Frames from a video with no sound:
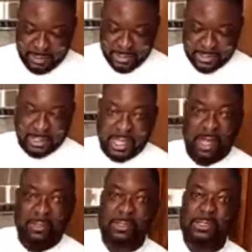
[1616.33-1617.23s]

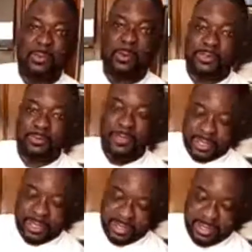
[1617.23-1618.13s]
grits, how they're supposed
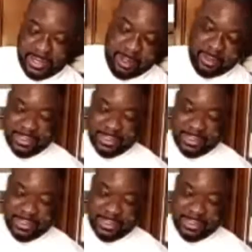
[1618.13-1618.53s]
to be. It is